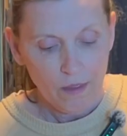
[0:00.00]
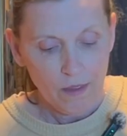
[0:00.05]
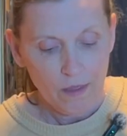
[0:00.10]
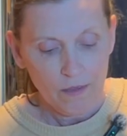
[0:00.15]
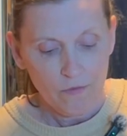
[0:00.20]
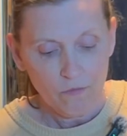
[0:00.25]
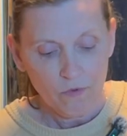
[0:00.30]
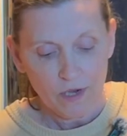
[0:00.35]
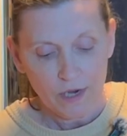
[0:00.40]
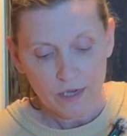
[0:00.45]

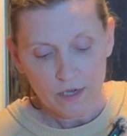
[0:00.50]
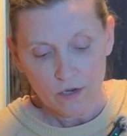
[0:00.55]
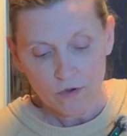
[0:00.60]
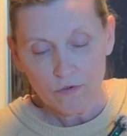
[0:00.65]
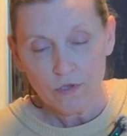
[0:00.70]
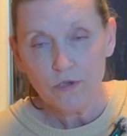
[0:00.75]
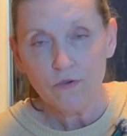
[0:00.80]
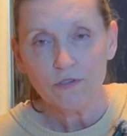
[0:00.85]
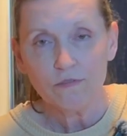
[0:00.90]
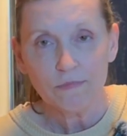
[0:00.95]
And when I
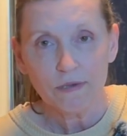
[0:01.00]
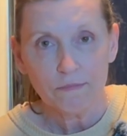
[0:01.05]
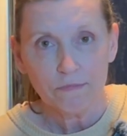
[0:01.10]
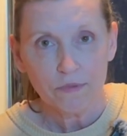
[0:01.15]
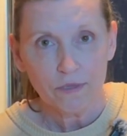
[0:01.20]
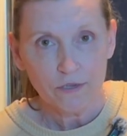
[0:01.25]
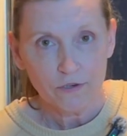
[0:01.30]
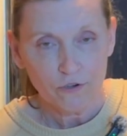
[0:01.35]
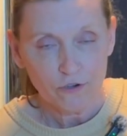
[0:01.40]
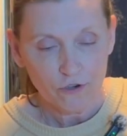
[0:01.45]
don't use my
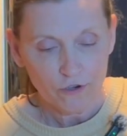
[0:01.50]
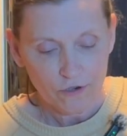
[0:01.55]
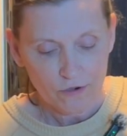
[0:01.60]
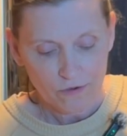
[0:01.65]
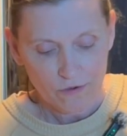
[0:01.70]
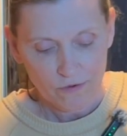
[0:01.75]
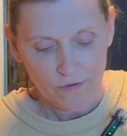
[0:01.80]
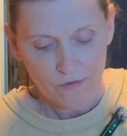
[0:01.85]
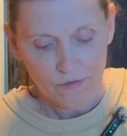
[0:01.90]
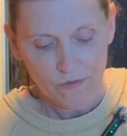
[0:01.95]
plunger,
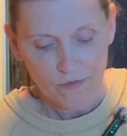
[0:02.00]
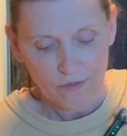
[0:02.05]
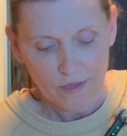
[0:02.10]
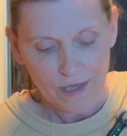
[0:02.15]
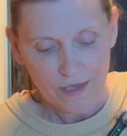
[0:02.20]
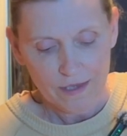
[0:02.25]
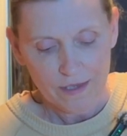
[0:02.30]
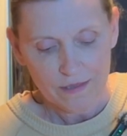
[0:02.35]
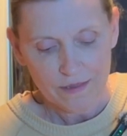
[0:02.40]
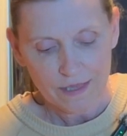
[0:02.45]

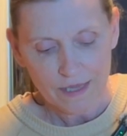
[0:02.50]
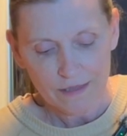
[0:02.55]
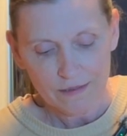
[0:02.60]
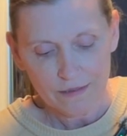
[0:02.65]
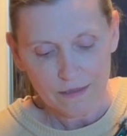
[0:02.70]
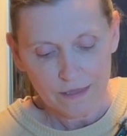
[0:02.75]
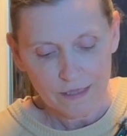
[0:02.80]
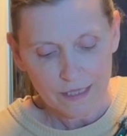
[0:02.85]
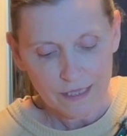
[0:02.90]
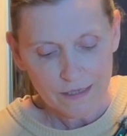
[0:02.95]
I get that
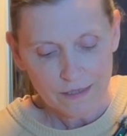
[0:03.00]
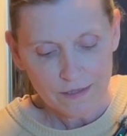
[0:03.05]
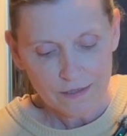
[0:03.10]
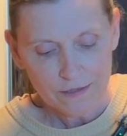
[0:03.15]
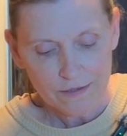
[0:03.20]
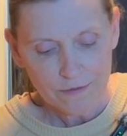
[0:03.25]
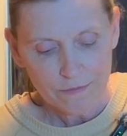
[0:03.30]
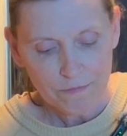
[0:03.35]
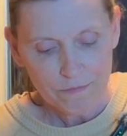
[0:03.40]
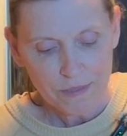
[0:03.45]

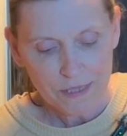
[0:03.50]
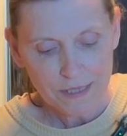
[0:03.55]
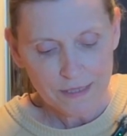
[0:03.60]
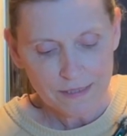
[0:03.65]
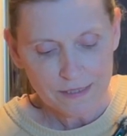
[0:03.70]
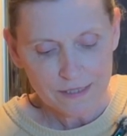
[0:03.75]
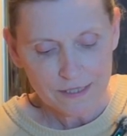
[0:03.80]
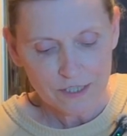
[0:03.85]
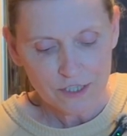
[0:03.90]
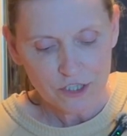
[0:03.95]
little
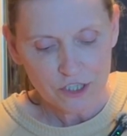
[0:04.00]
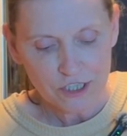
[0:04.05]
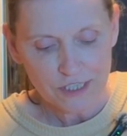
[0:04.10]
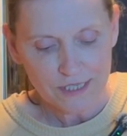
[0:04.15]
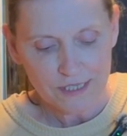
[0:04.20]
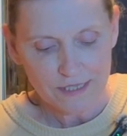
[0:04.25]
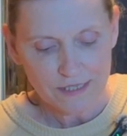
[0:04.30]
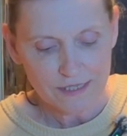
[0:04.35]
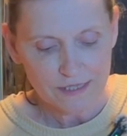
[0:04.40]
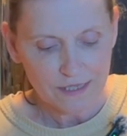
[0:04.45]
piece of
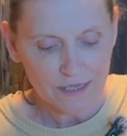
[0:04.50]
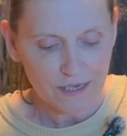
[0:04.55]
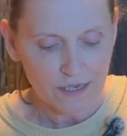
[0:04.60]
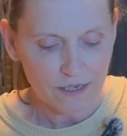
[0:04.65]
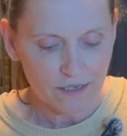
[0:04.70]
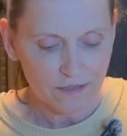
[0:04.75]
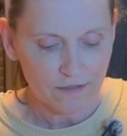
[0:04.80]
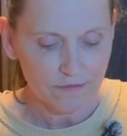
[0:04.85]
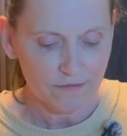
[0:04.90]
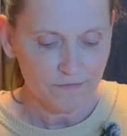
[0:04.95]
cheese
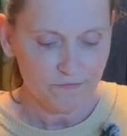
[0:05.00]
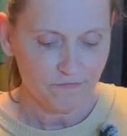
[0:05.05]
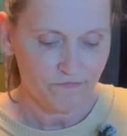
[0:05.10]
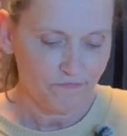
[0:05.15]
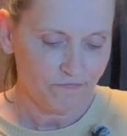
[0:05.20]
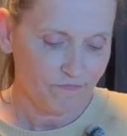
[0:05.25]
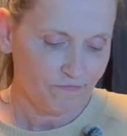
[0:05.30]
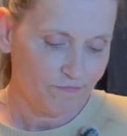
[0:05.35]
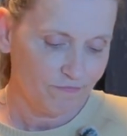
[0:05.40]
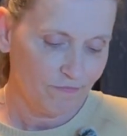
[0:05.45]
there.
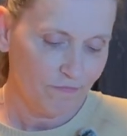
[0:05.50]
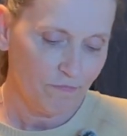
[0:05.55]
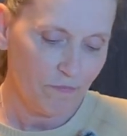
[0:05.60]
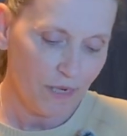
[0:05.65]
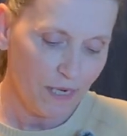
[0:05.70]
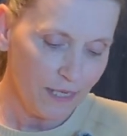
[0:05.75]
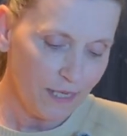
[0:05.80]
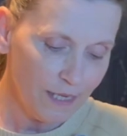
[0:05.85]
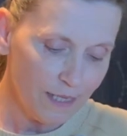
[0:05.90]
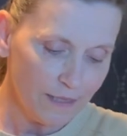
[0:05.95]
But
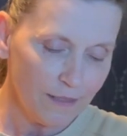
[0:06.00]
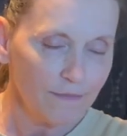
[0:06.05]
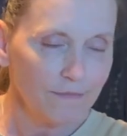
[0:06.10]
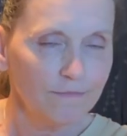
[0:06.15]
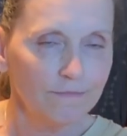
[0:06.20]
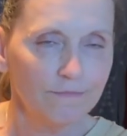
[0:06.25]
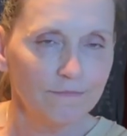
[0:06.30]
I get it.